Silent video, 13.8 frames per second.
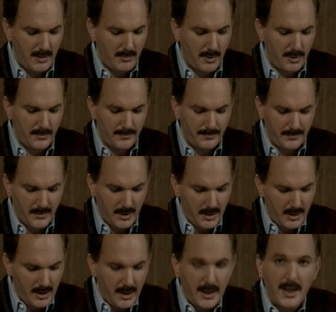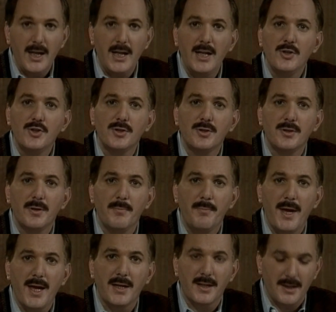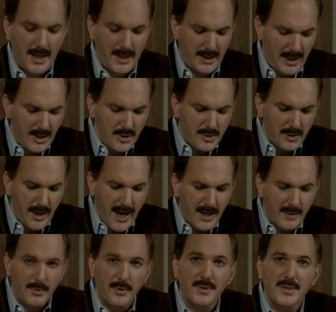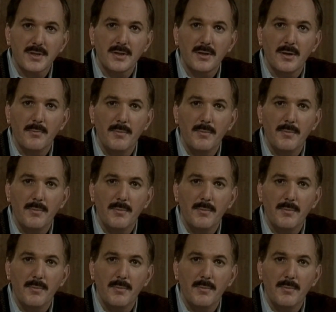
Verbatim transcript: He wrote, "Injured men, like injured animals,